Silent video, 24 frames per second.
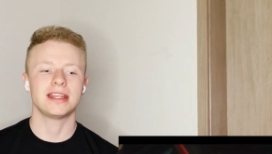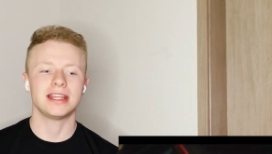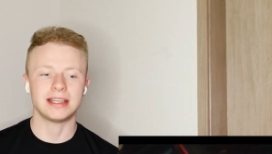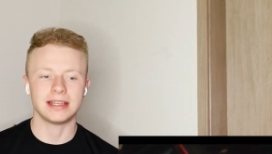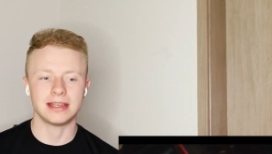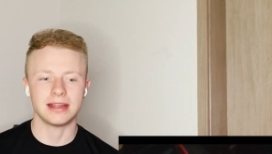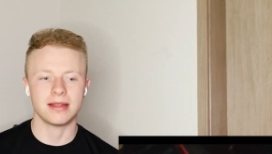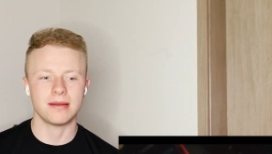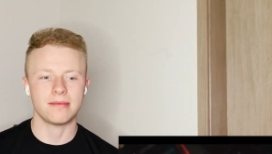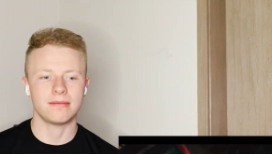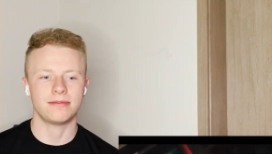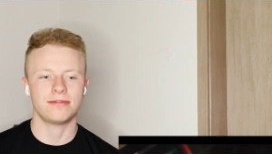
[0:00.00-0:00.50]

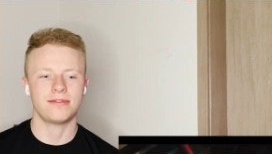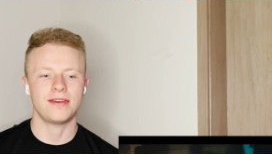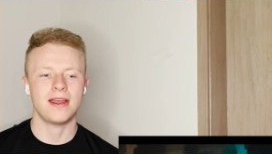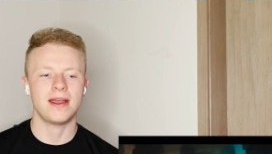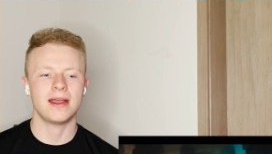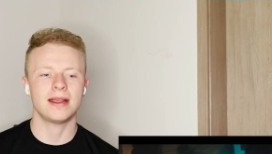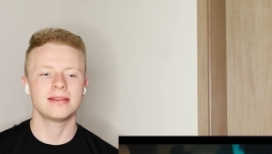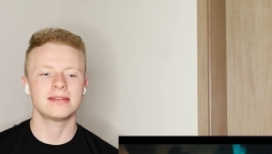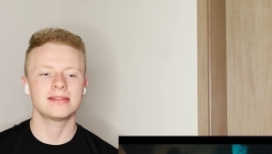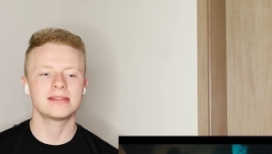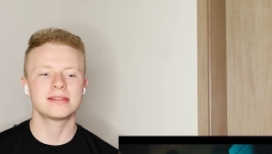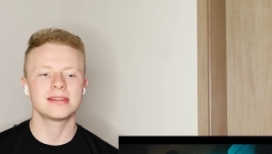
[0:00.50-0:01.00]
EDM
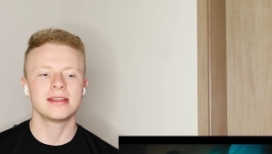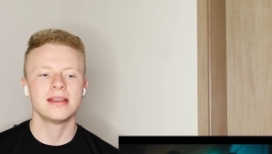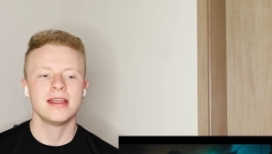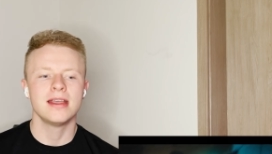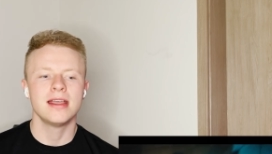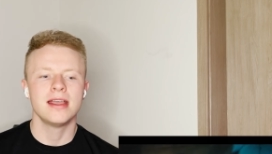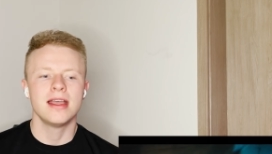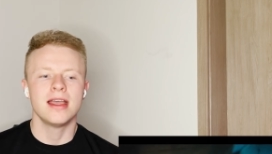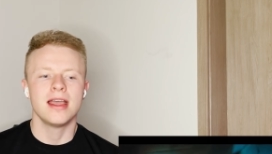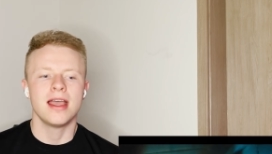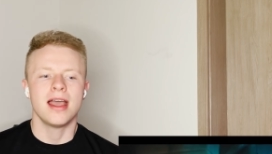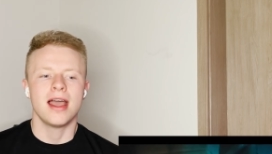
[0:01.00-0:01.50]
fans.
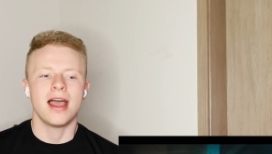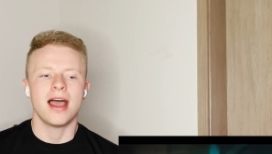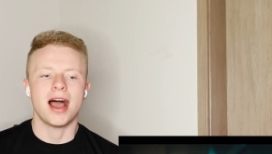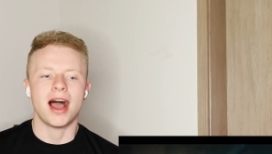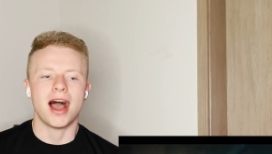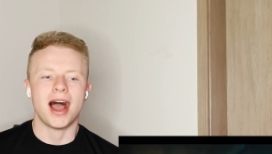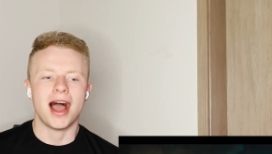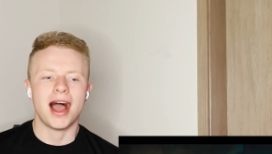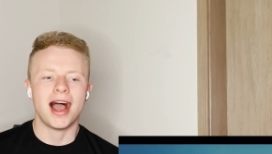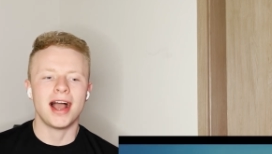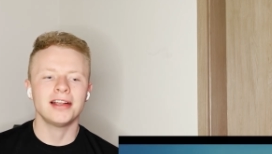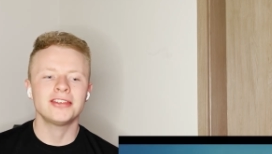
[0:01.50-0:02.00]

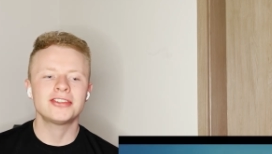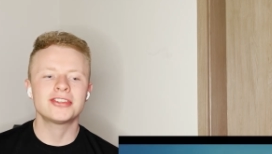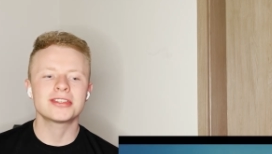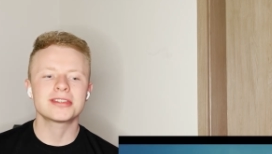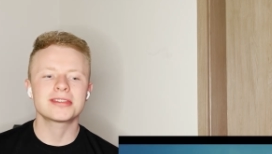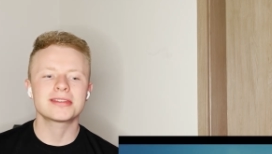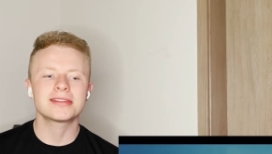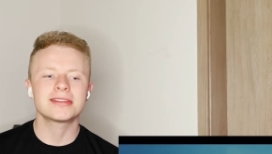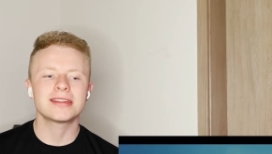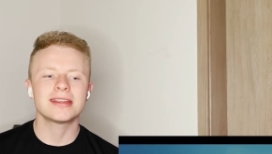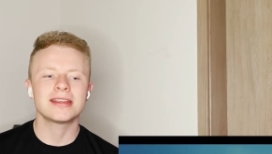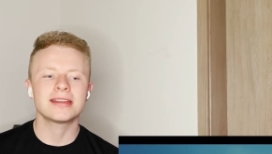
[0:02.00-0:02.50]
I
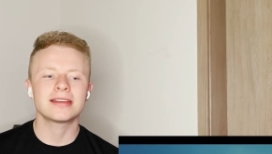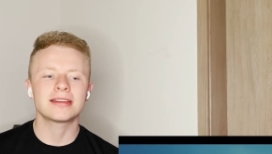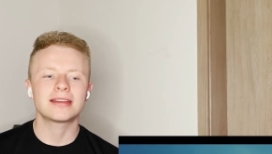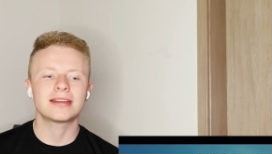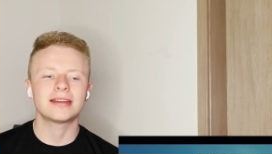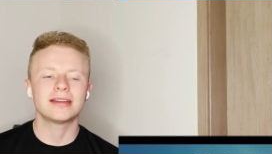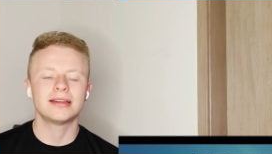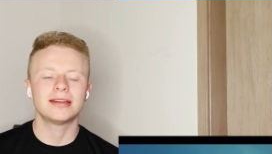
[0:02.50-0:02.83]
just think